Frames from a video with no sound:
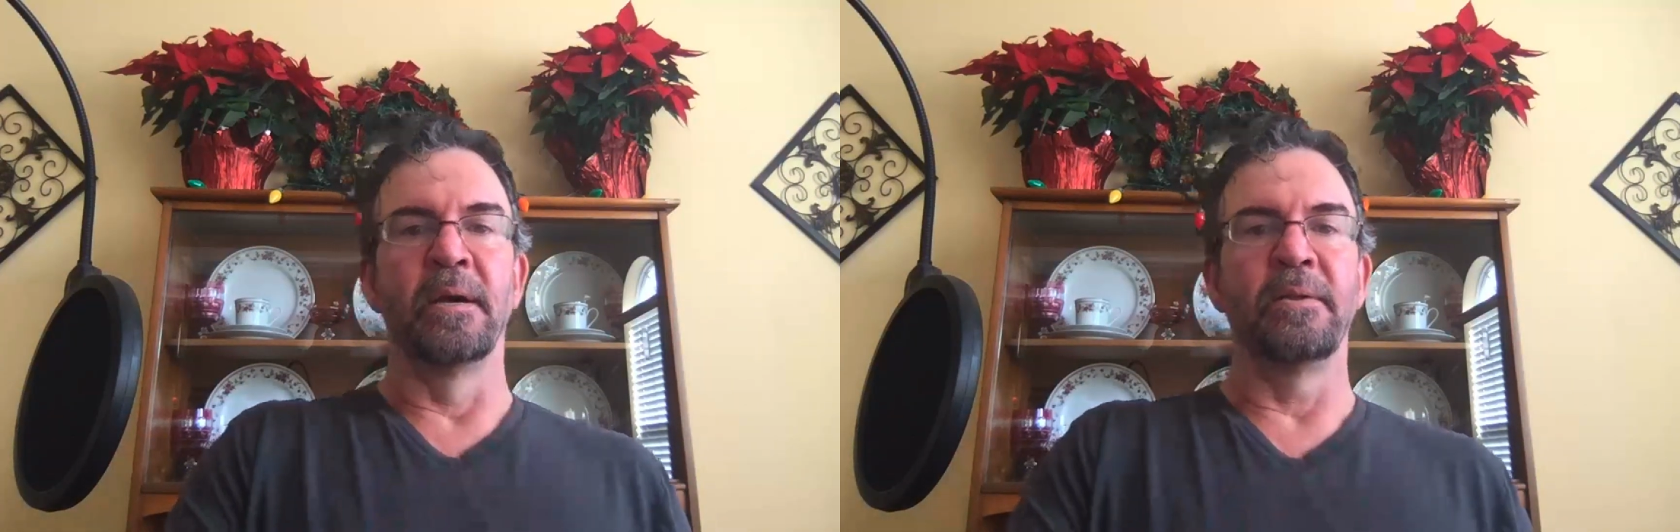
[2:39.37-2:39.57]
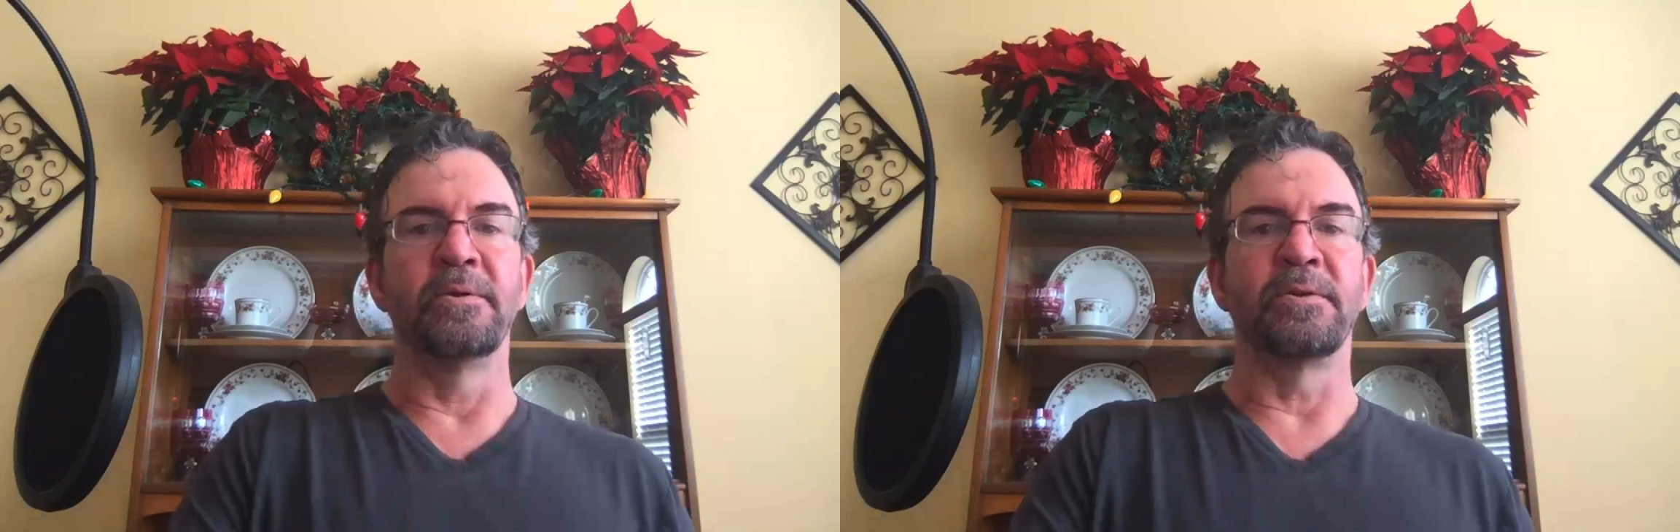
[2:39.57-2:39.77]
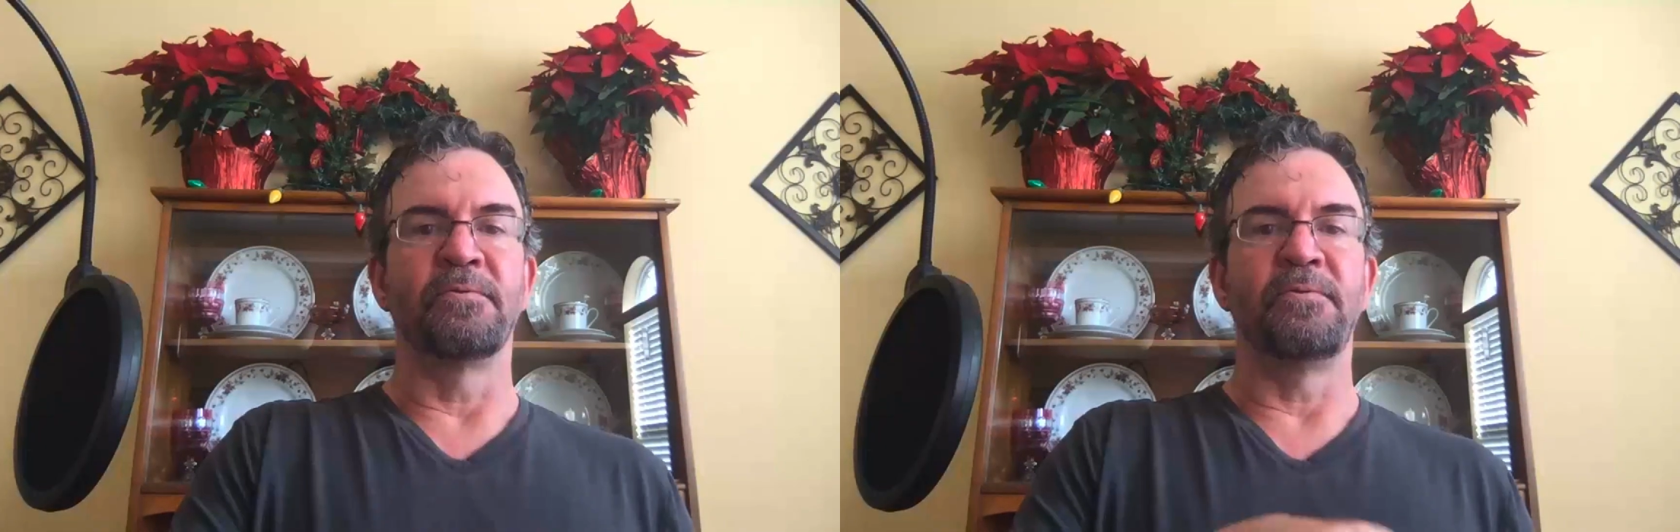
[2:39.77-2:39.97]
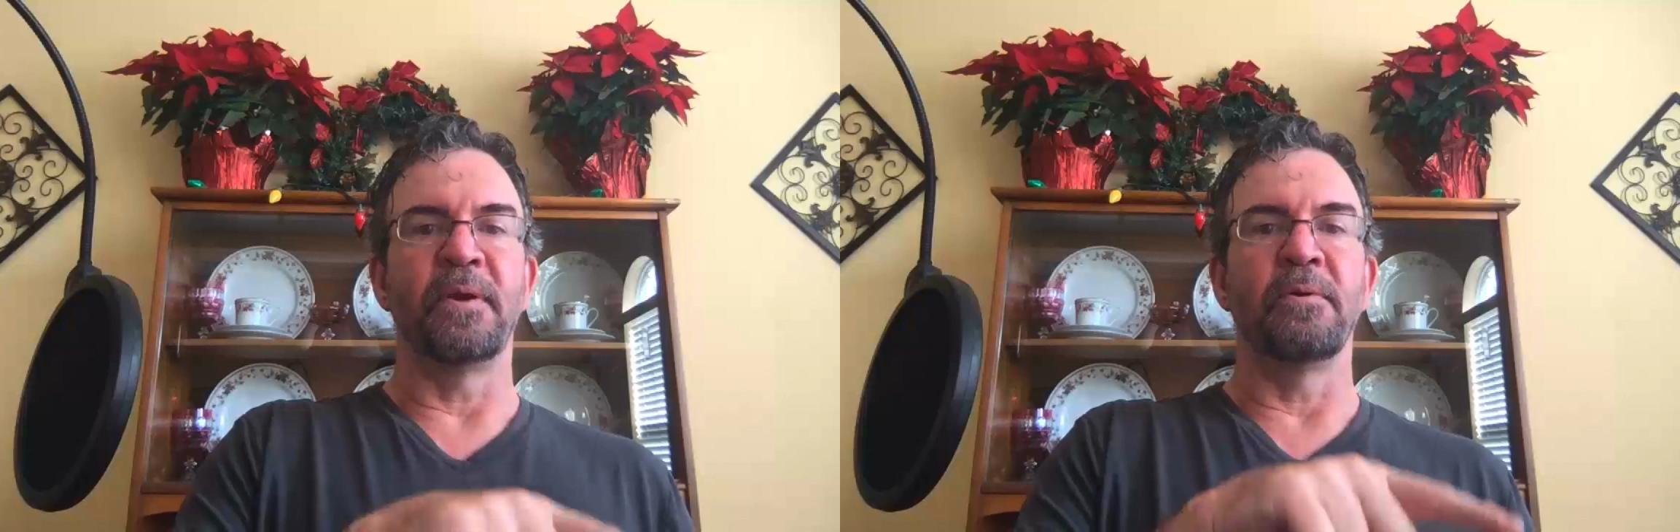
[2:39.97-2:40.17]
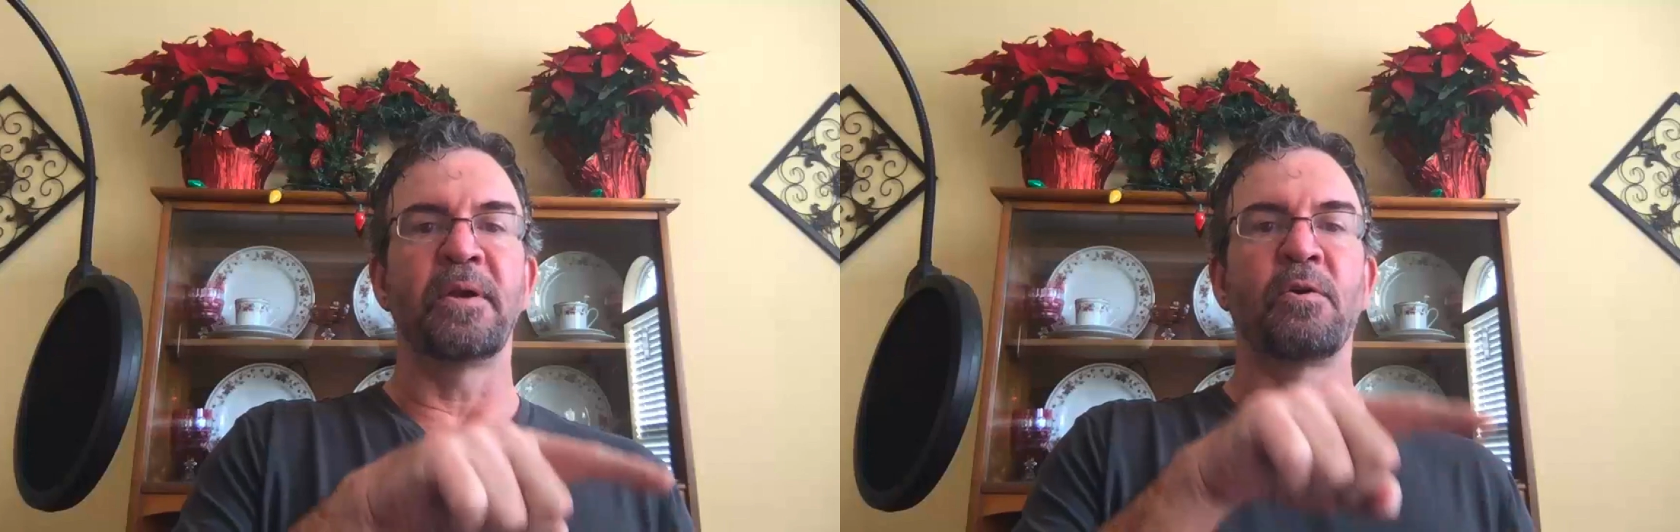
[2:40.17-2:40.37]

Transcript: there's a very